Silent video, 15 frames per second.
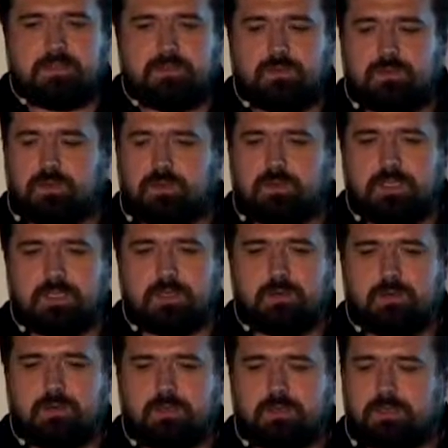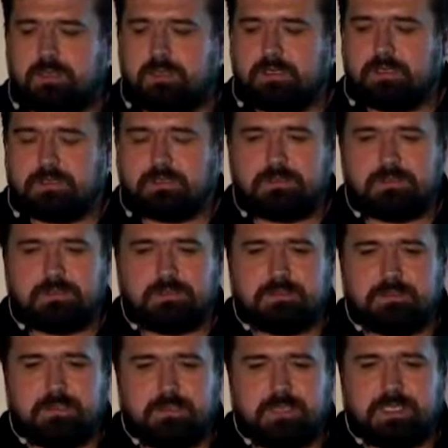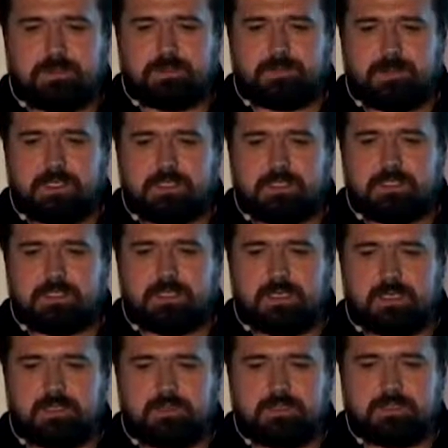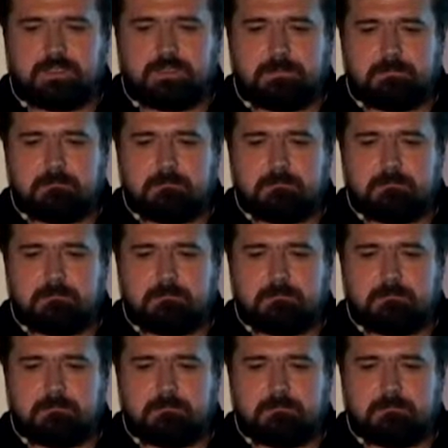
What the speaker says: do not include namespaces in the headers.